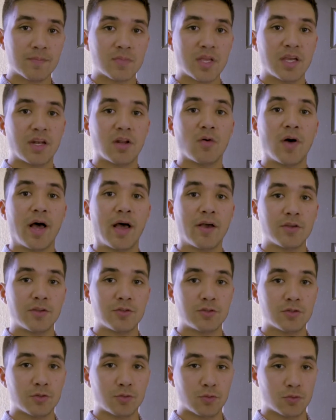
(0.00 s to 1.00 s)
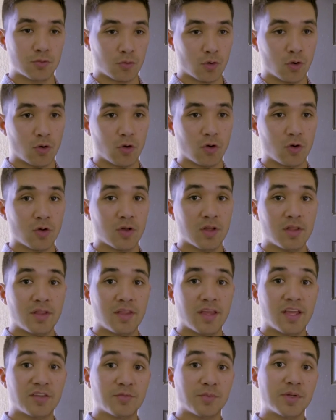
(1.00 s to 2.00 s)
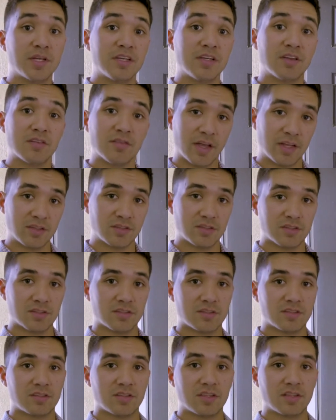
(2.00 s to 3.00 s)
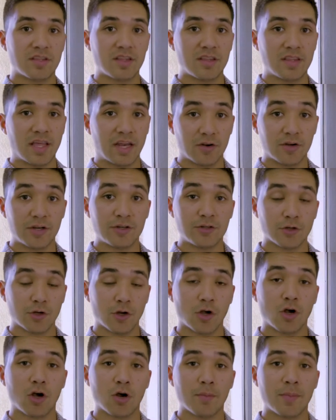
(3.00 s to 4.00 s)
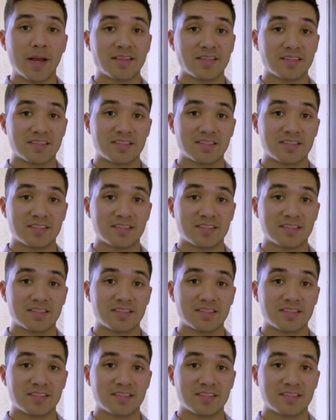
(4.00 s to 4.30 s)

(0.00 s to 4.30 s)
and allow you to enroll as many devices that are in your home at the